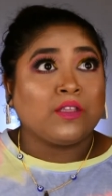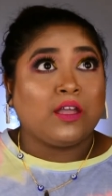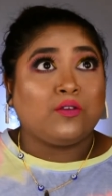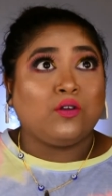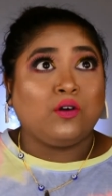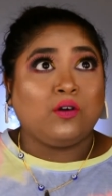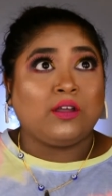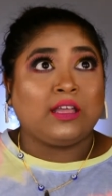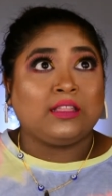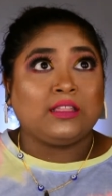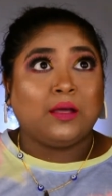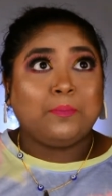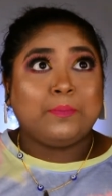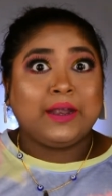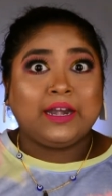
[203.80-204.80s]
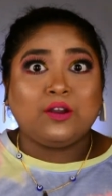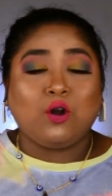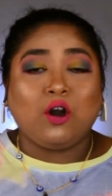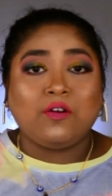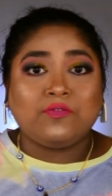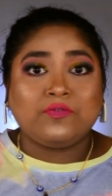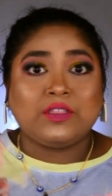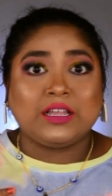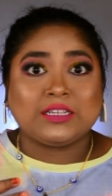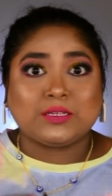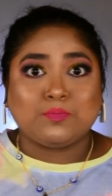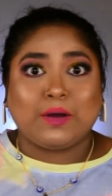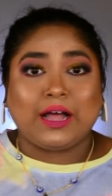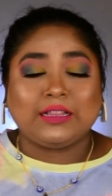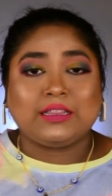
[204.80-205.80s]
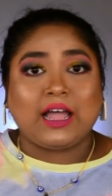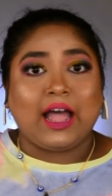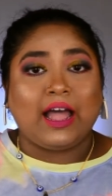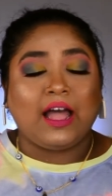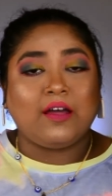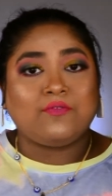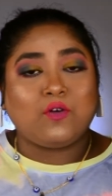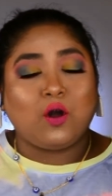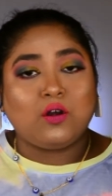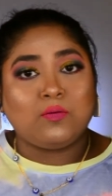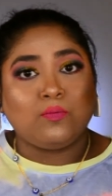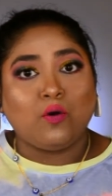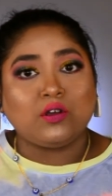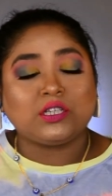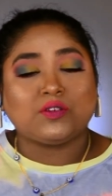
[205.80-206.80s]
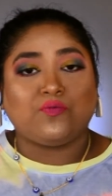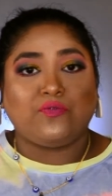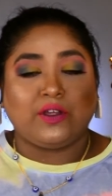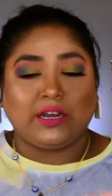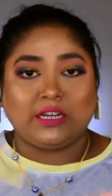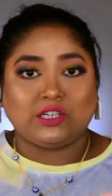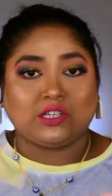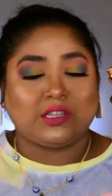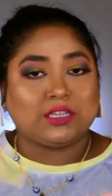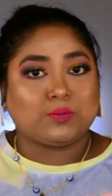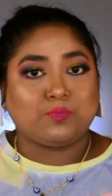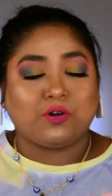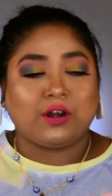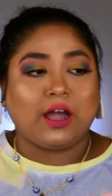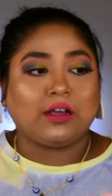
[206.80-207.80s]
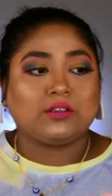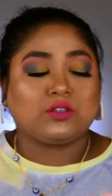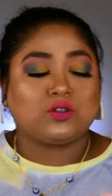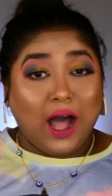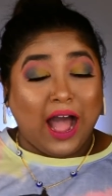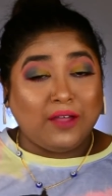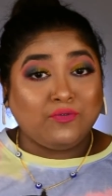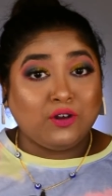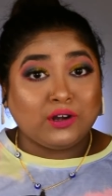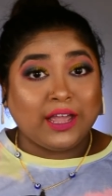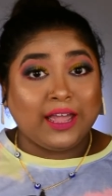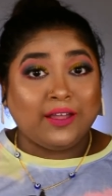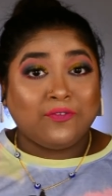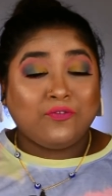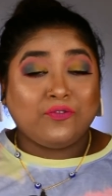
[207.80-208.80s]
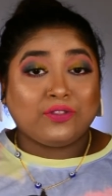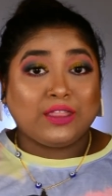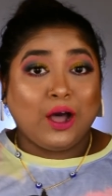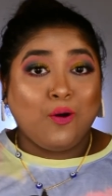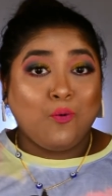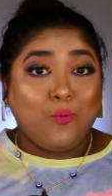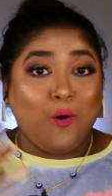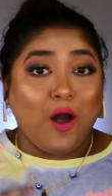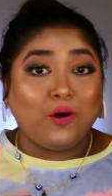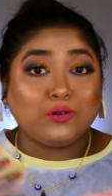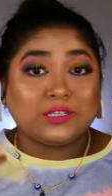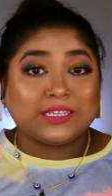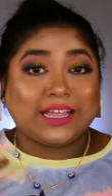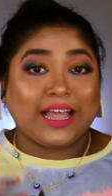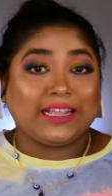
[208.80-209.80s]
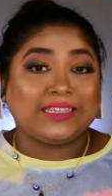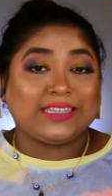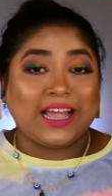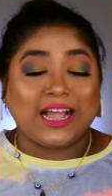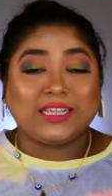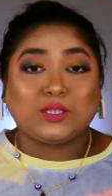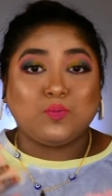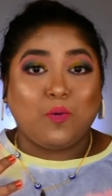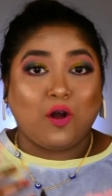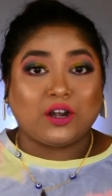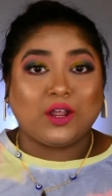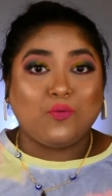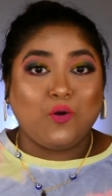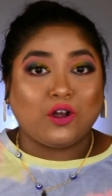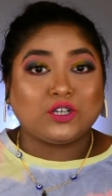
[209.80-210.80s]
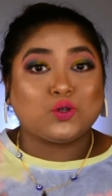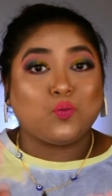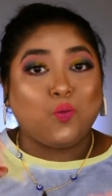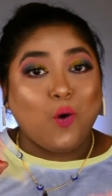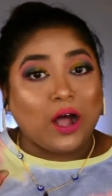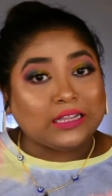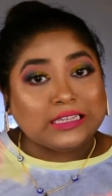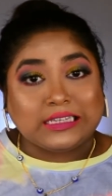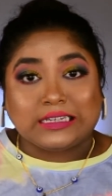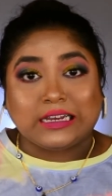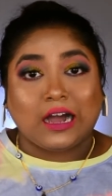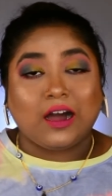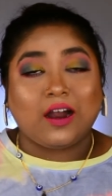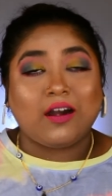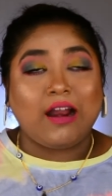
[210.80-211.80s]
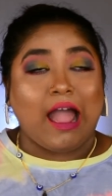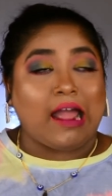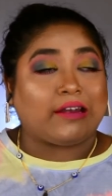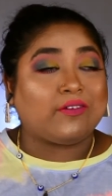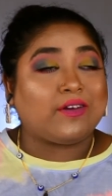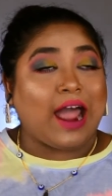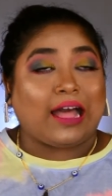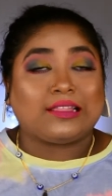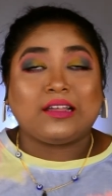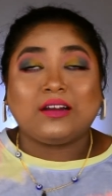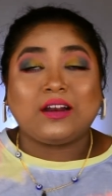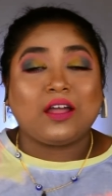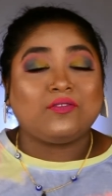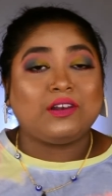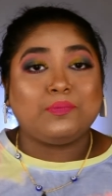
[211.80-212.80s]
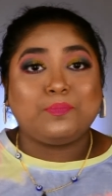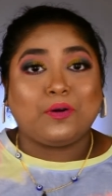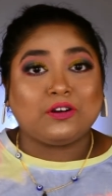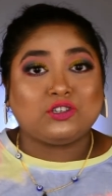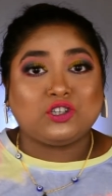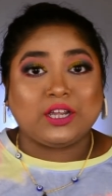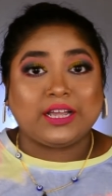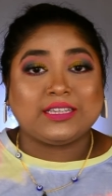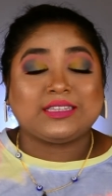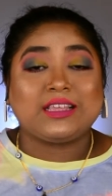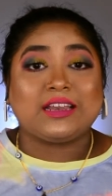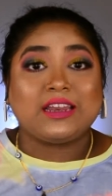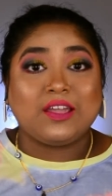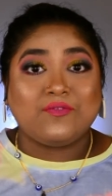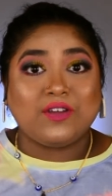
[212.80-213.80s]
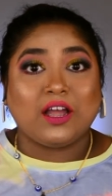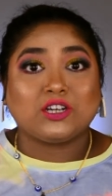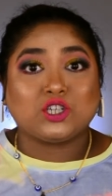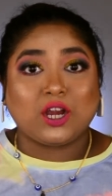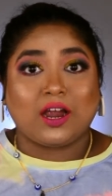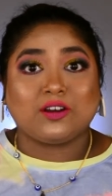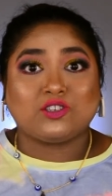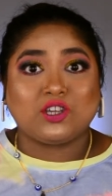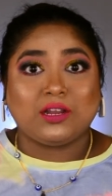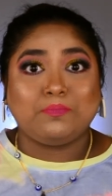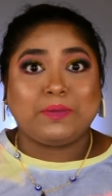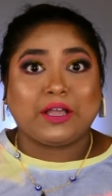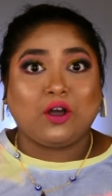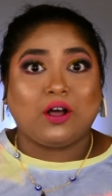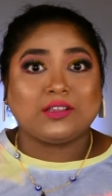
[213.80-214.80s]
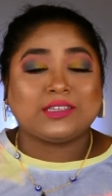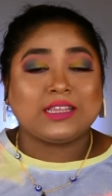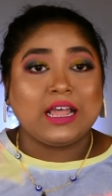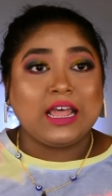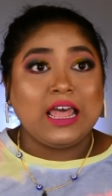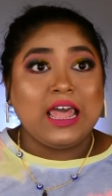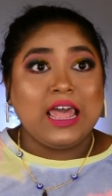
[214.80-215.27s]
you know in the mid of this month I have almost finished this product. So I would give the Wow Skin Science body wash one star and rather I will purchase the Nivea Shower Gel because